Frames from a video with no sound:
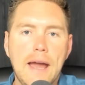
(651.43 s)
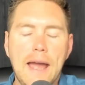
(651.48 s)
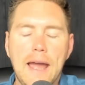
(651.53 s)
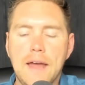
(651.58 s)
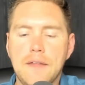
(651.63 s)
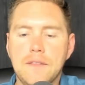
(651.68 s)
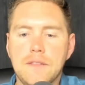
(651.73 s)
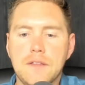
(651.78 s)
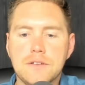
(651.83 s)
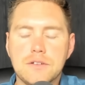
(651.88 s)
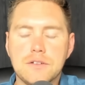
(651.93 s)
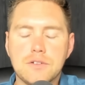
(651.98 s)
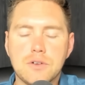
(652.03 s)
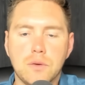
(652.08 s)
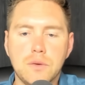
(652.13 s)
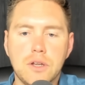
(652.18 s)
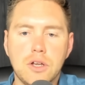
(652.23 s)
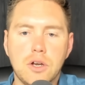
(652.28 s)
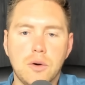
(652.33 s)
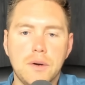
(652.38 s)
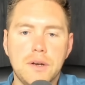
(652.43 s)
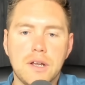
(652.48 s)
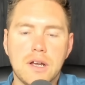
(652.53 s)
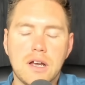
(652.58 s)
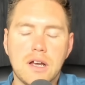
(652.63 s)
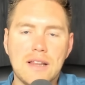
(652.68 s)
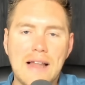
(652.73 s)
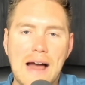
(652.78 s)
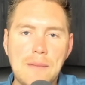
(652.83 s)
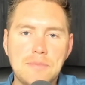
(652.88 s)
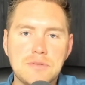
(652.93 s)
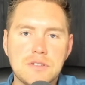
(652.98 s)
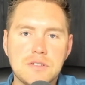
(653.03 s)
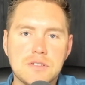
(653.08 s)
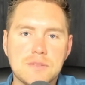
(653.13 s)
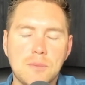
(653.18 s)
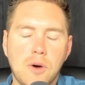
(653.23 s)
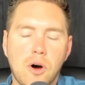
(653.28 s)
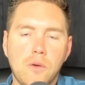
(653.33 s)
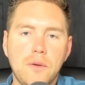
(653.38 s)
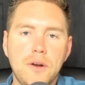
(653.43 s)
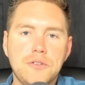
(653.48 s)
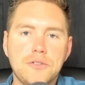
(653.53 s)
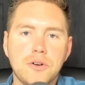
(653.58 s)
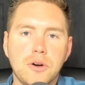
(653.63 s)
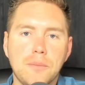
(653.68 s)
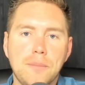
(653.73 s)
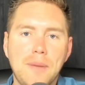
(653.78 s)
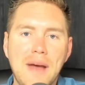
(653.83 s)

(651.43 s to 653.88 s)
And this is only going to collapse the small regional